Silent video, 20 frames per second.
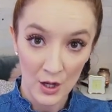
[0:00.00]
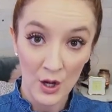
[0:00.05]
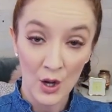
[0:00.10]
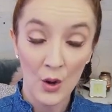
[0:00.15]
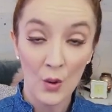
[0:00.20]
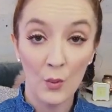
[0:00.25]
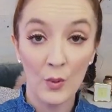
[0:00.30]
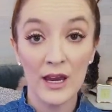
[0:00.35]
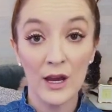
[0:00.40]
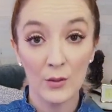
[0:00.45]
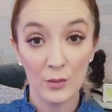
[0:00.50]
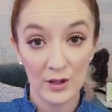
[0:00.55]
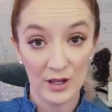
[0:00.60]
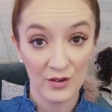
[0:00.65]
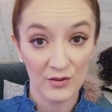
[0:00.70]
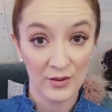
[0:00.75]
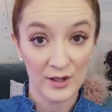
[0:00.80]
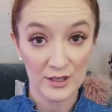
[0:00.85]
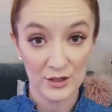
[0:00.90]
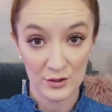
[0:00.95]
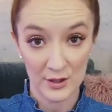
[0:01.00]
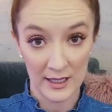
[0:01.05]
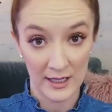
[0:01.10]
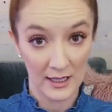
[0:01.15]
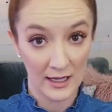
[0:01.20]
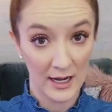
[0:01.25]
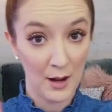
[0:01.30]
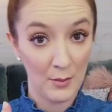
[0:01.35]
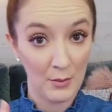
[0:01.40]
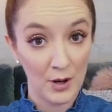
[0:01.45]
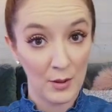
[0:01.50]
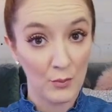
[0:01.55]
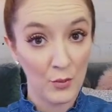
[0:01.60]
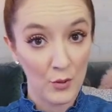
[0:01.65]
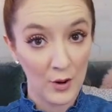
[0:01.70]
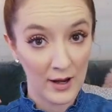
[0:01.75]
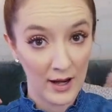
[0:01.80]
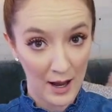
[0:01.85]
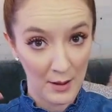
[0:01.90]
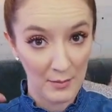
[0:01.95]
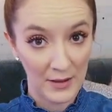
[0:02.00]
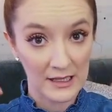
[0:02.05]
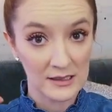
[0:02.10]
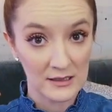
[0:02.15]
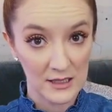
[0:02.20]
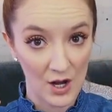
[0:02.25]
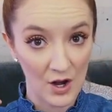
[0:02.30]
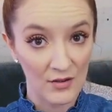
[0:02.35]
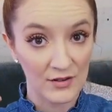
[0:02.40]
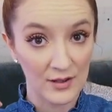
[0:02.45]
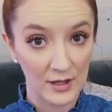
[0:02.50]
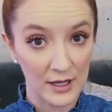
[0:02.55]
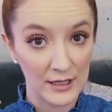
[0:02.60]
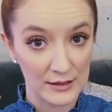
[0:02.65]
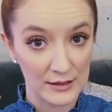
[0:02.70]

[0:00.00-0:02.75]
We get really frustrated, and I'm going to point at myself a lot